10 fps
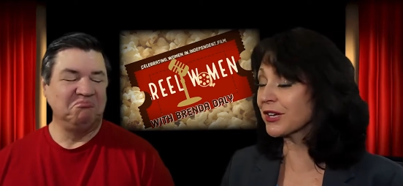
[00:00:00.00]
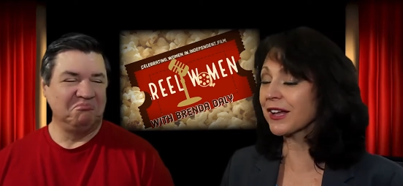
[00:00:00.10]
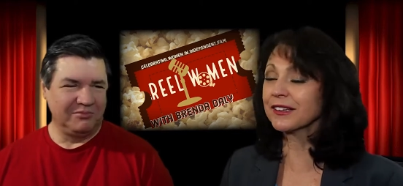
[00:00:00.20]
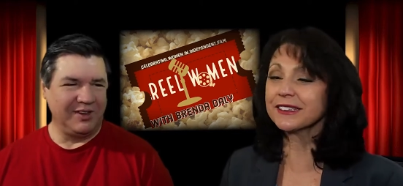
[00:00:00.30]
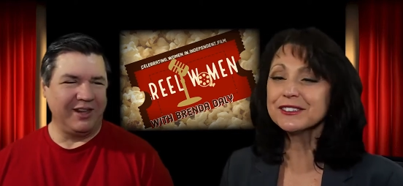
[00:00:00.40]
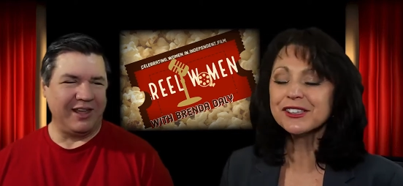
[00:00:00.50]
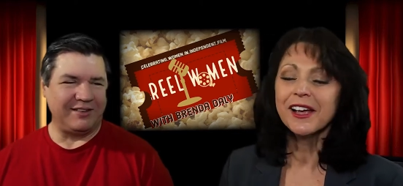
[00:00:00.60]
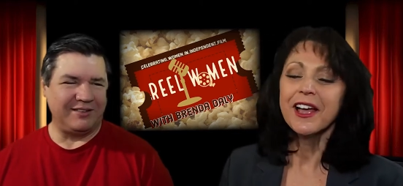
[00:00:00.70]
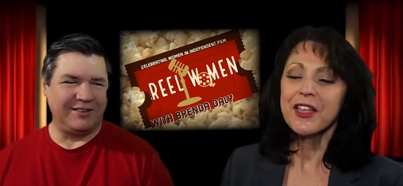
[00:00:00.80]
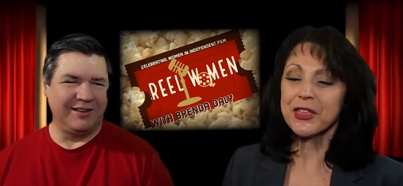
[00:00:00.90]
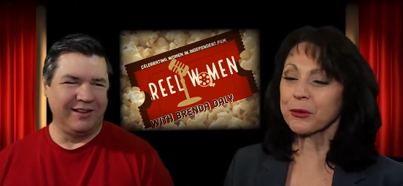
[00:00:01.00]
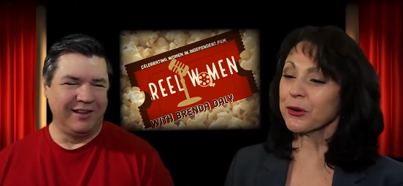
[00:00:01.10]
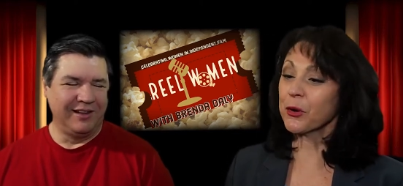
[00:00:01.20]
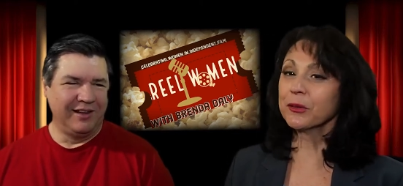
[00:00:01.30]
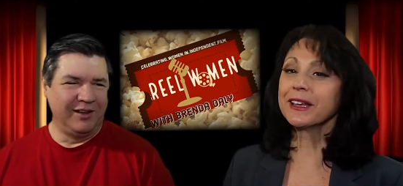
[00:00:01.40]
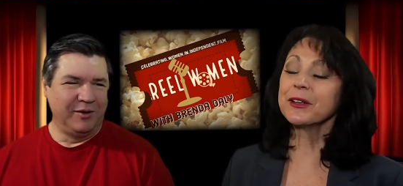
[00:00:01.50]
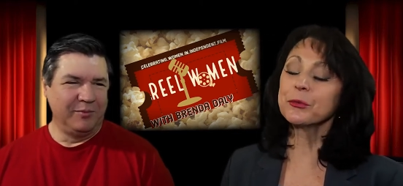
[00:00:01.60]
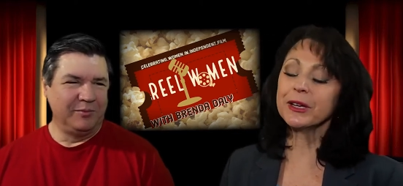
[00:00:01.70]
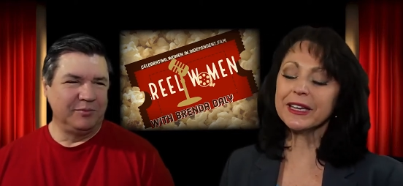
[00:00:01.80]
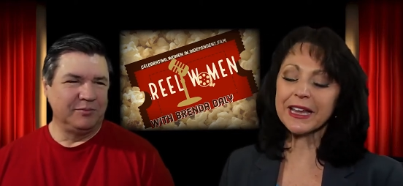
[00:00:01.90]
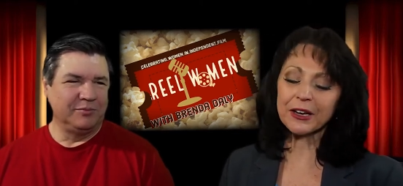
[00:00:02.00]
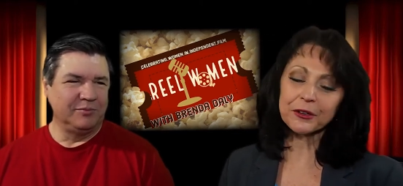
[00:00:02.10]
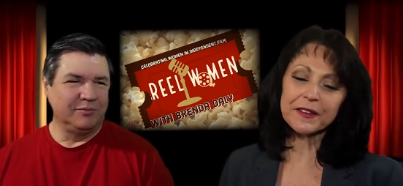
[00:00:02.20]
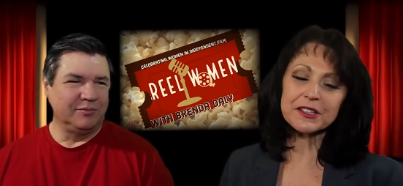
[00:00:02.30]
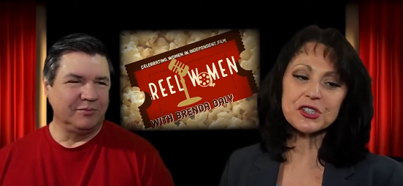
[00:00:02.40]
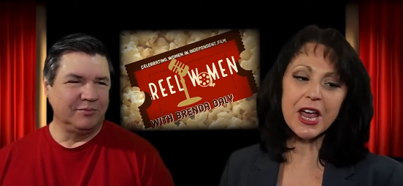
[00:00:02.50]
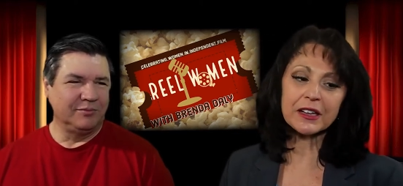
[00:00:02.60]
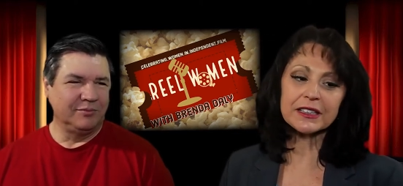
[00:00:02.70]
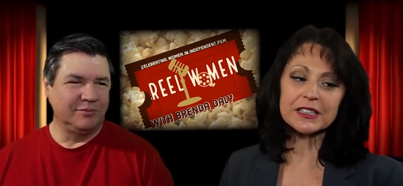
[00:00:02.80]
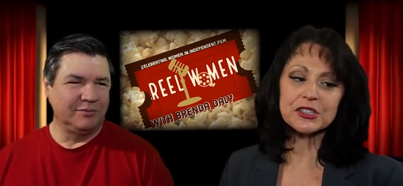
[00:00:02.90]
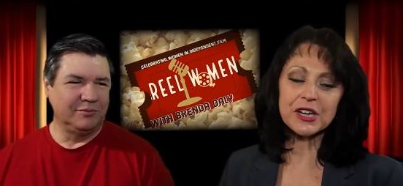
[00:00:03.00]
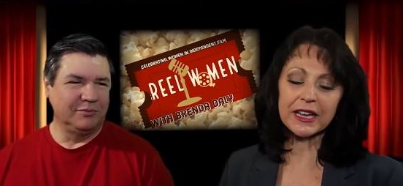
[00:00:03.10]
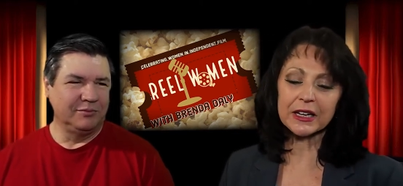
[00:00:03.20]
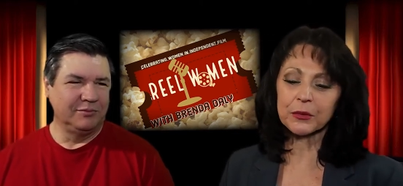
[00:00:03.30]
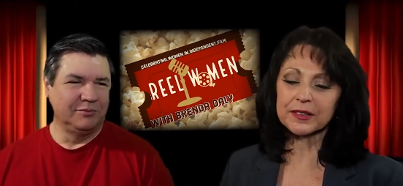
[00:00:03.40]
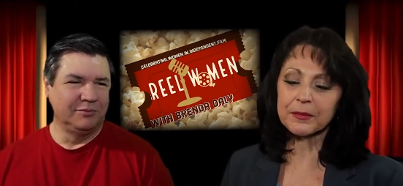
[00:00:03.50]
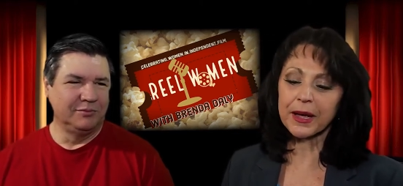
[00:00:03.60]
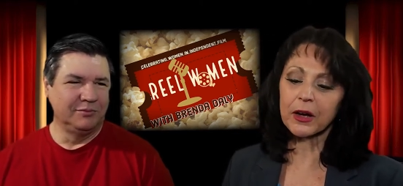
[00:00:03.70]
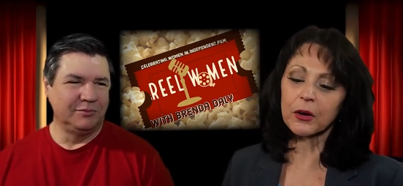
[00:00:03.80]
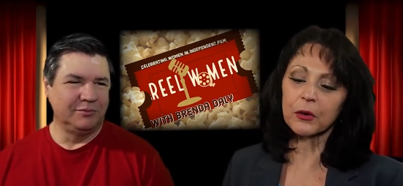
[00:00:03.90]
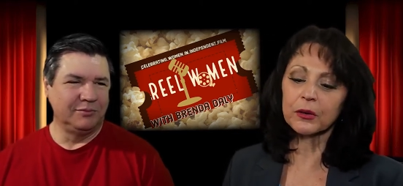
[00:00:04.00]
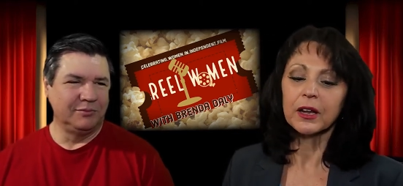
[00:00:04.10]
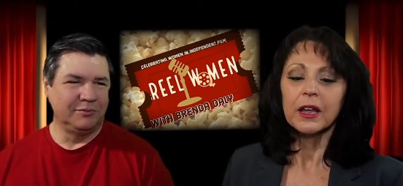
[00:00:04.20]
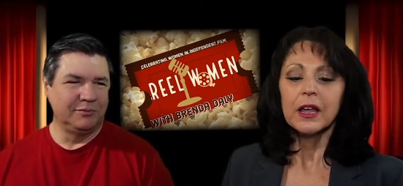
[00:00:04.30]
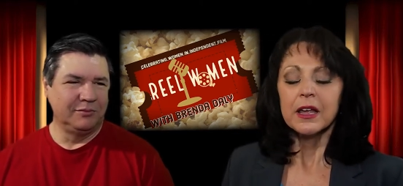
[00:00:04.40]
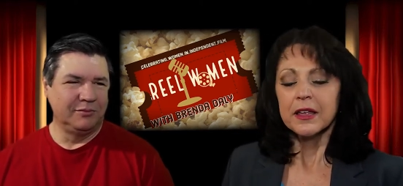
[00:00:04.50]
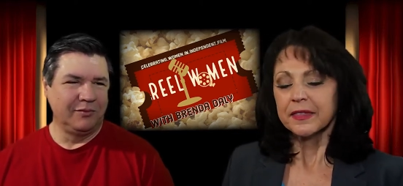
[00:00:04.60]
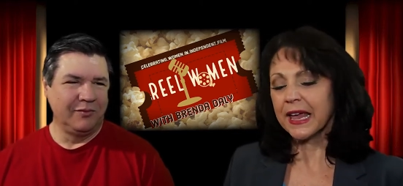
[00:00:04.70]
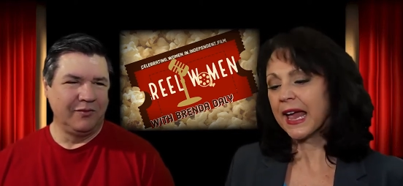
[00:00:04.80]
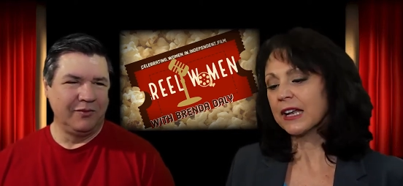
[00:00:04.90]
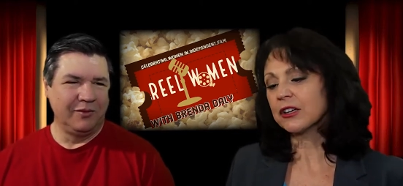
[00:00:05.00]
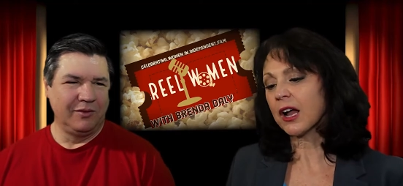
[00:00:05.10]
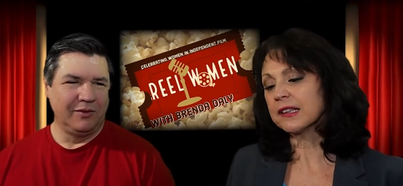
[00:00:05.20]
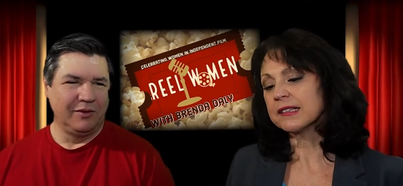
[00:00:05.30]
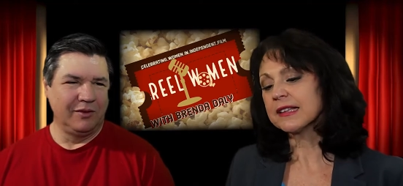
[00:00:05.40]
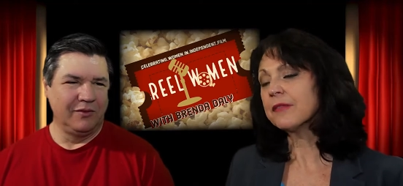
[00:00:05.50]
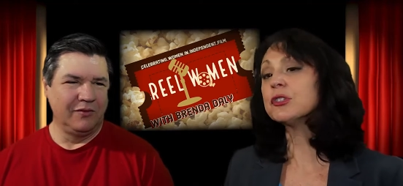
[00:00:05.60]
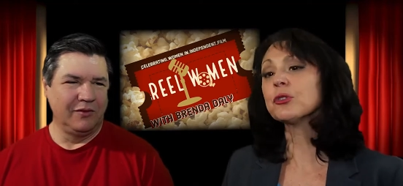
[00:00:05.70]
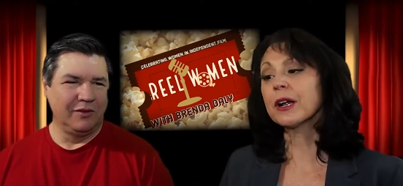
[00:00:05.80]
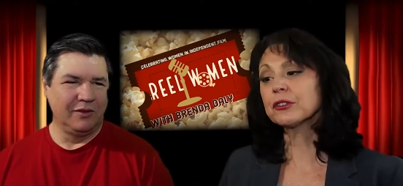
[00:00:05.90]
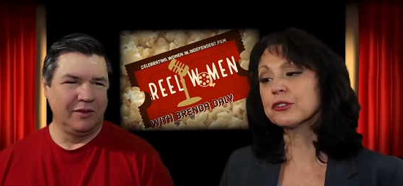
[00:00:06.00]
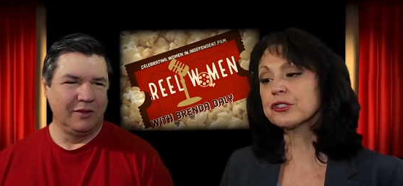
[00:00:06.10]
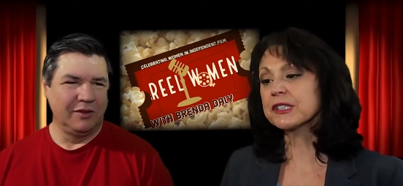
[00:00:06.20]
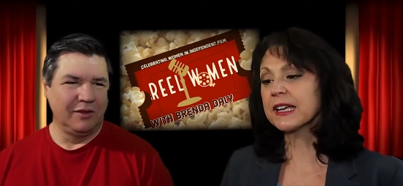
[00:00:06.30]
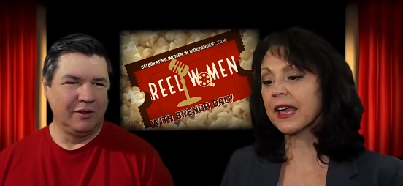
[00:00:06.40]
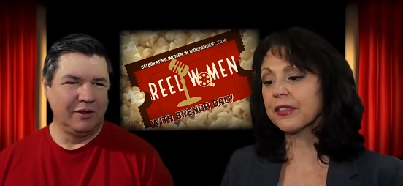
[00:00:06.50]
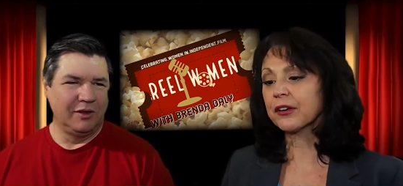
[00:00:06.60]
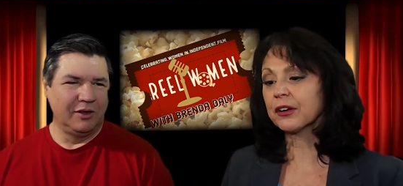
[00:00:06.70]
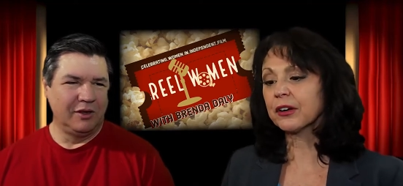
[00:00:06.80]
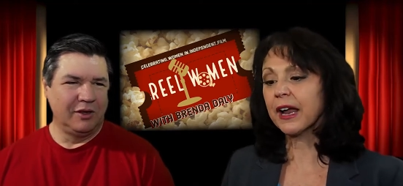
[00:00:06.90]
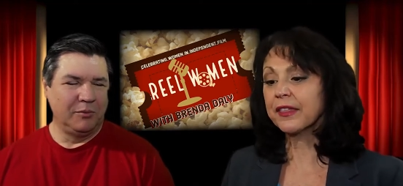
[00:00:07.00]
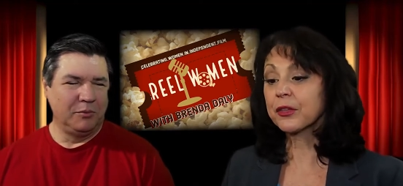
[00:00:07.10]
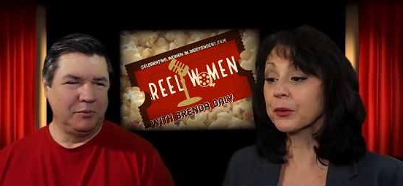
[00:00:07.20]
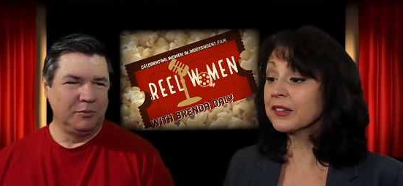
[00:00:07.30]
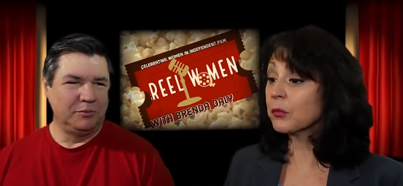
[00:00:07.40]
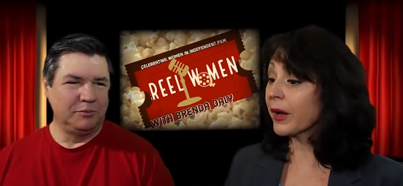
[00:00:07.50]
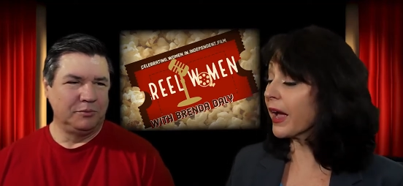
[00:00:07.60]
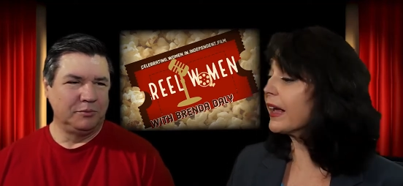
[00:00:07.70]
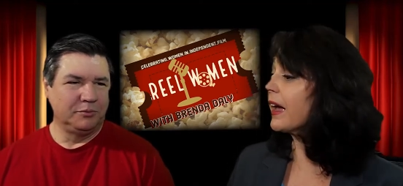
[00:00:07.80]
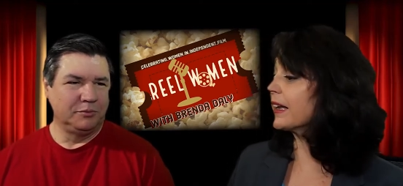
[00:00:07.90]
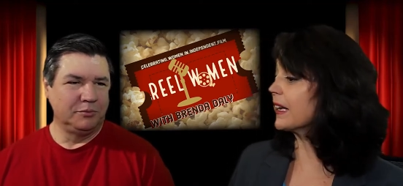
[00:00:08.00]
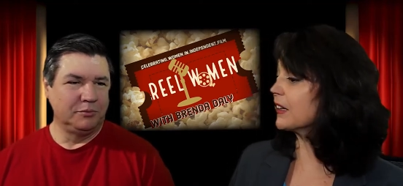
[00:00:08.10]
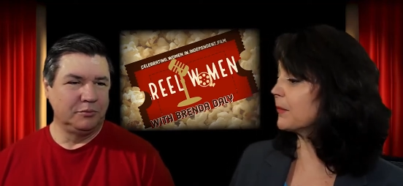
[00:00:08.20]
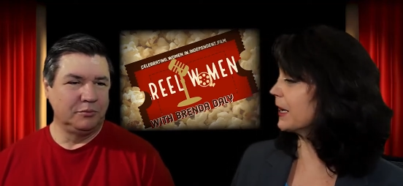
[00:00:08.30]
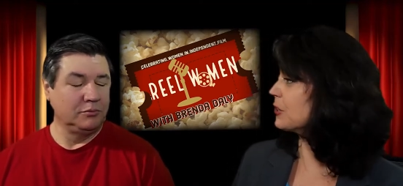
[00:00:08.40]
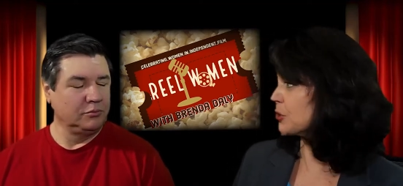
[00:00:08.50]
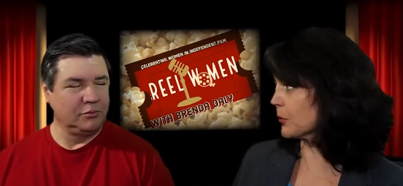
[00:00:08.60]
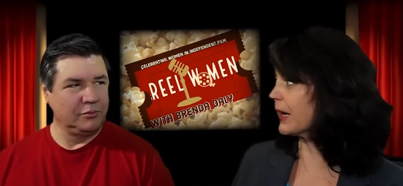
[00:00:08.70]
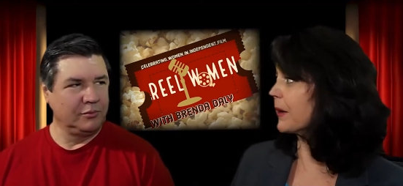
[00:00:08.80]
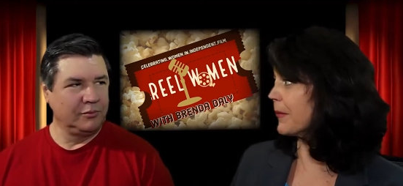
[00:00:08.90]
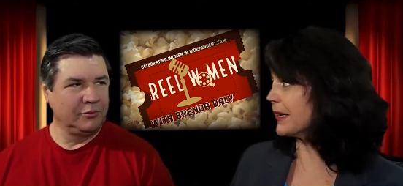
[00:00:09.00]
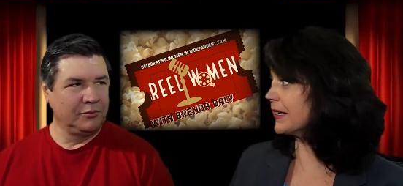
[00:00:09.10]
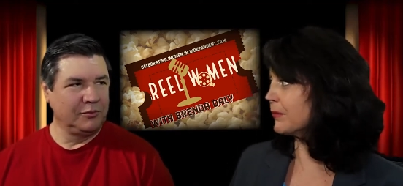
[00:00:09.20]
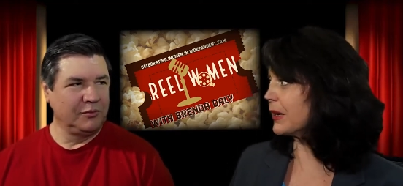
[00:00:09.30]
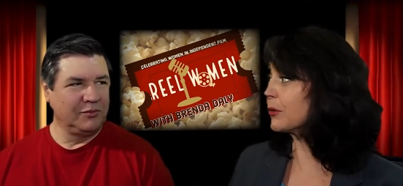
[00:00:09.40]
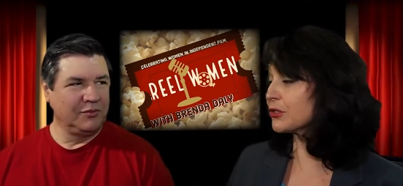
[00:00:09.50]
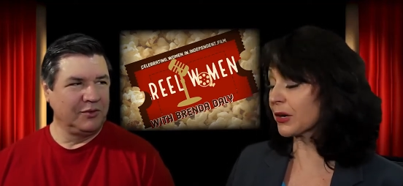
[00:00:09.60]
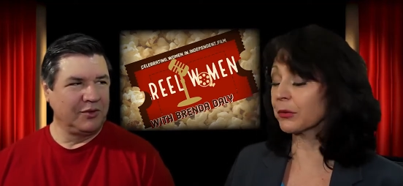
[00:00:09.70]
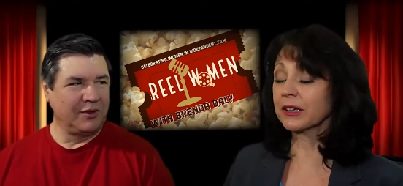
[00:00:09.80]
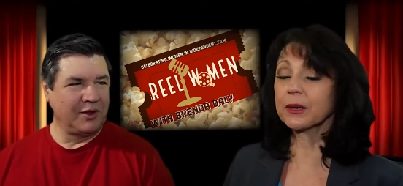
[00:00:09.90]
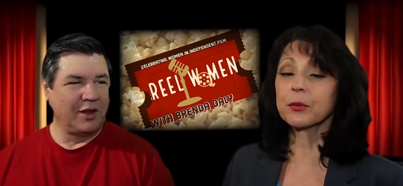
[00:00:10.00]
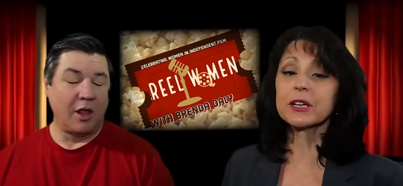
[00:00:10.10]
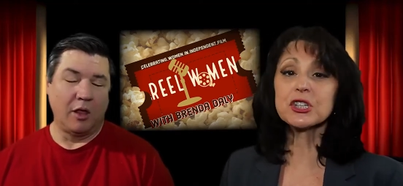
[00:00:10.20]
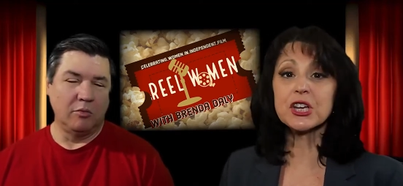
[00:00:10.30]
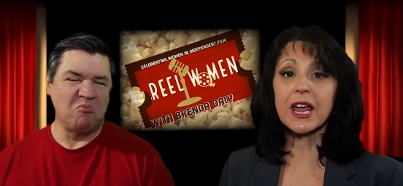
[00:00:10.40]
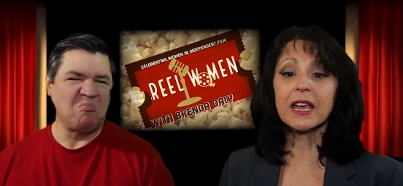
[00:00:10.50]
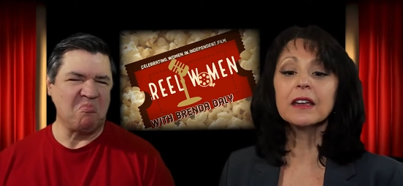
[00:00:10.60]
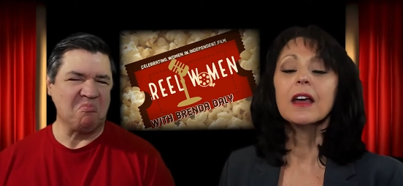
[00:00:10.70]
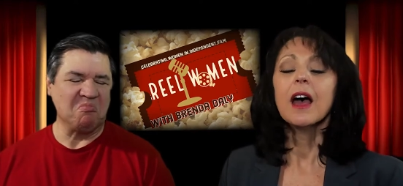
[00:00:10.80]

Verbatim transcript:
Speaker 1: Challenge. Yes. There were only, we entered this challenge and it was about they had gotten seven directors together. And the reason why I got in is because you recommended me, which I really appreciate.